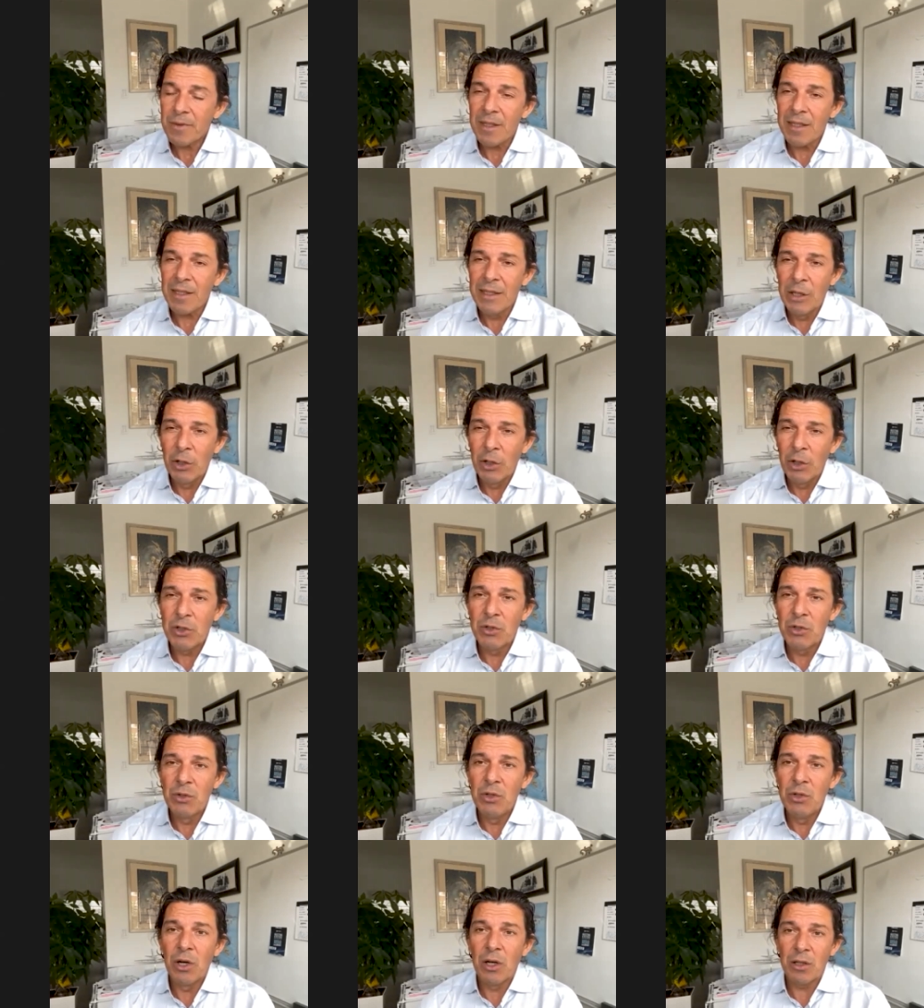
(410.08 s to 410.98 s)
in order
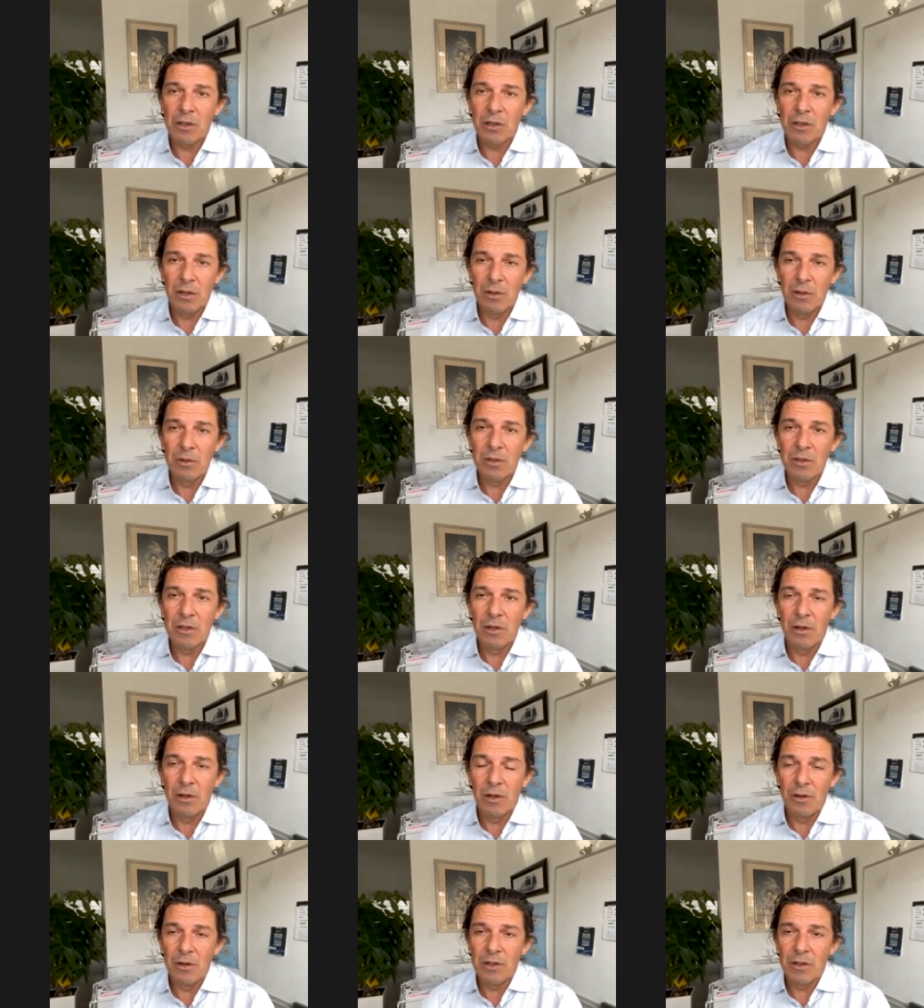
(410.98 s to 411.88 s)
to not lose
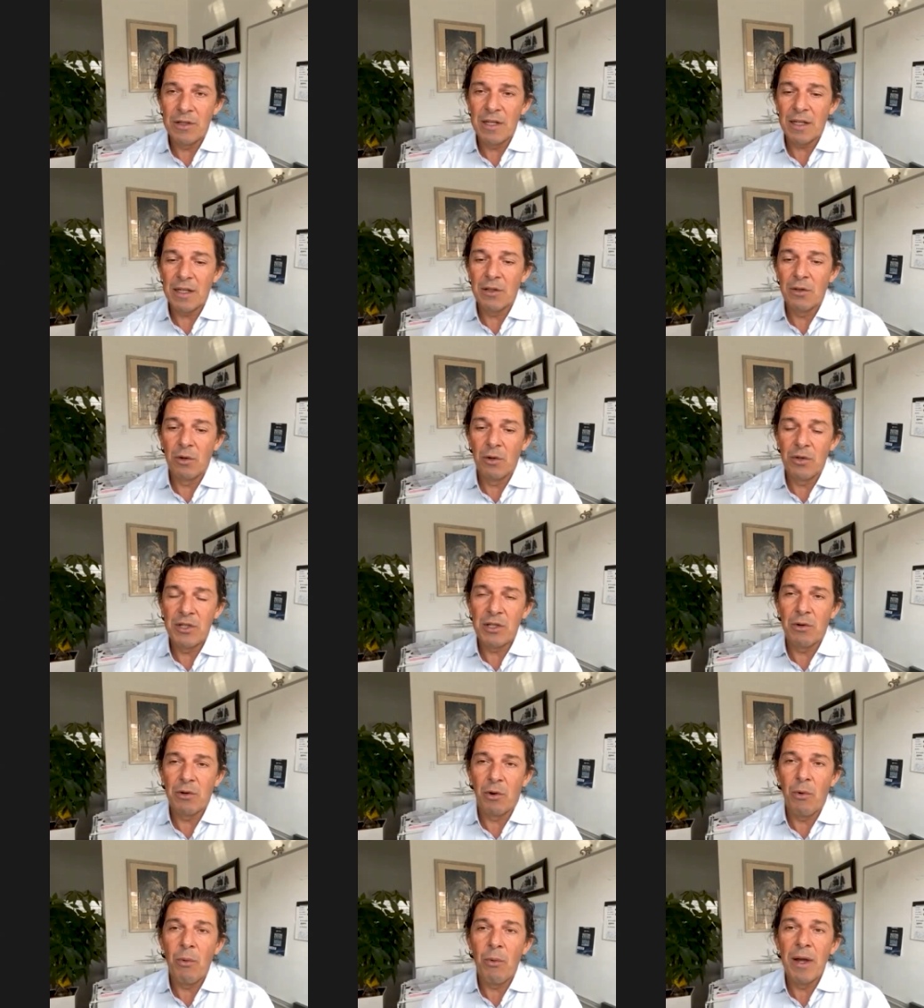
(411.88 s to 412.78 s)
the
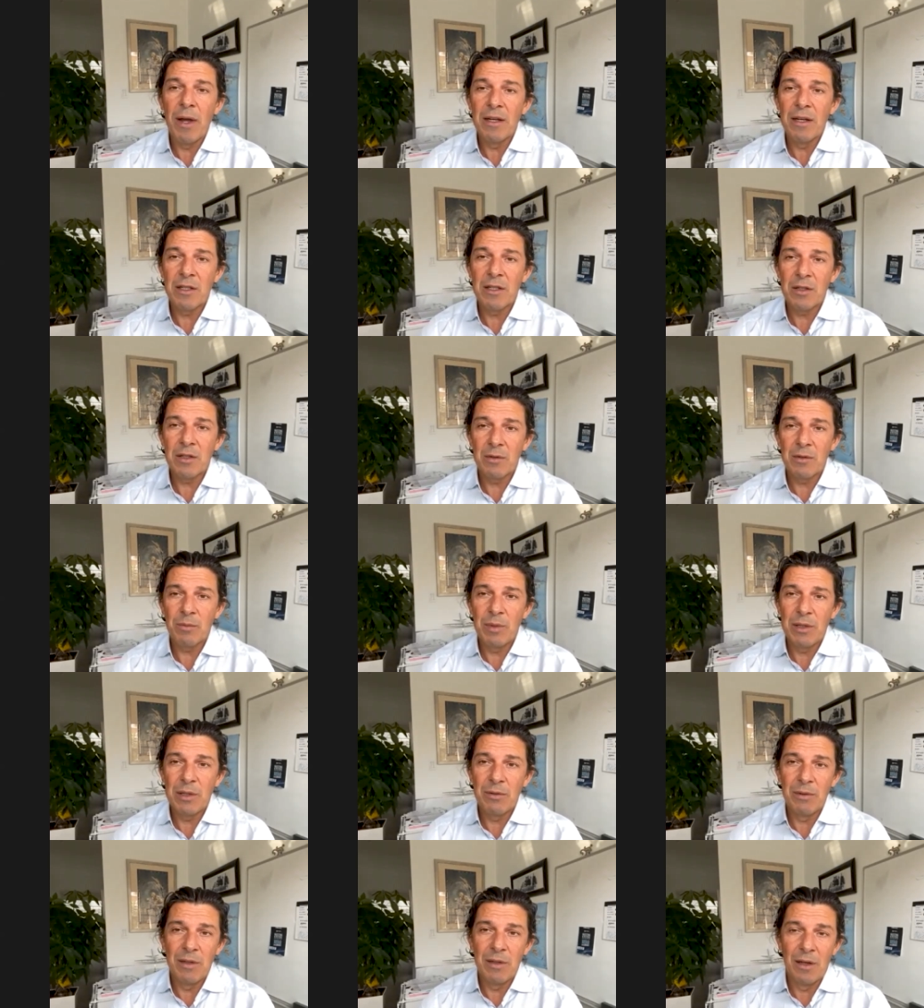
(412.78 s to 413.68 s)
technological race
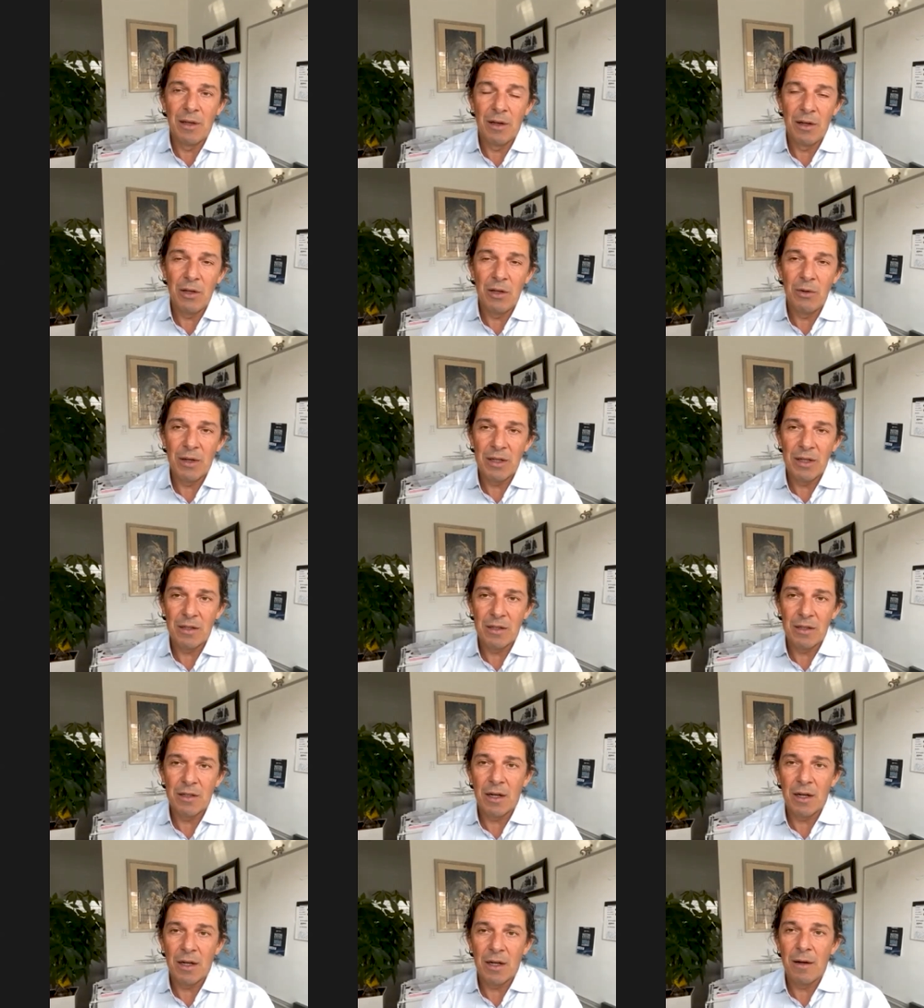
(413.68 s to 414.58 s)
between the US and
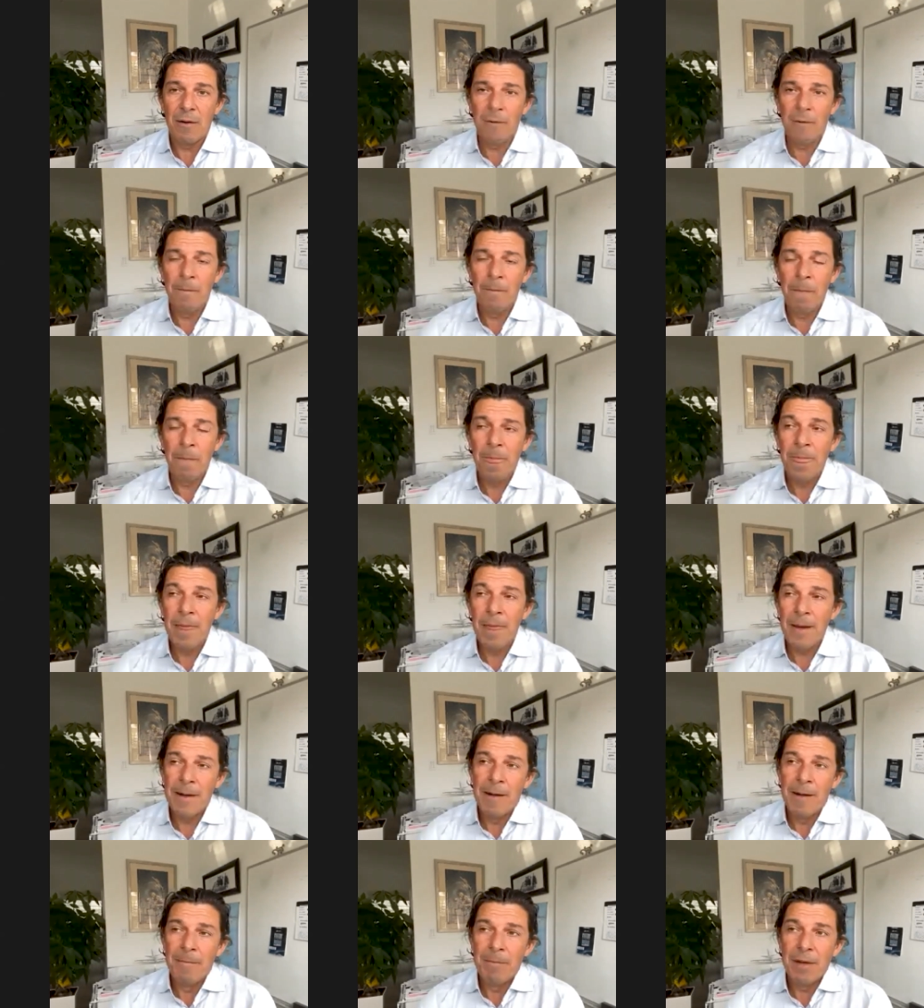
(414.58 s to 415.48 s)
China.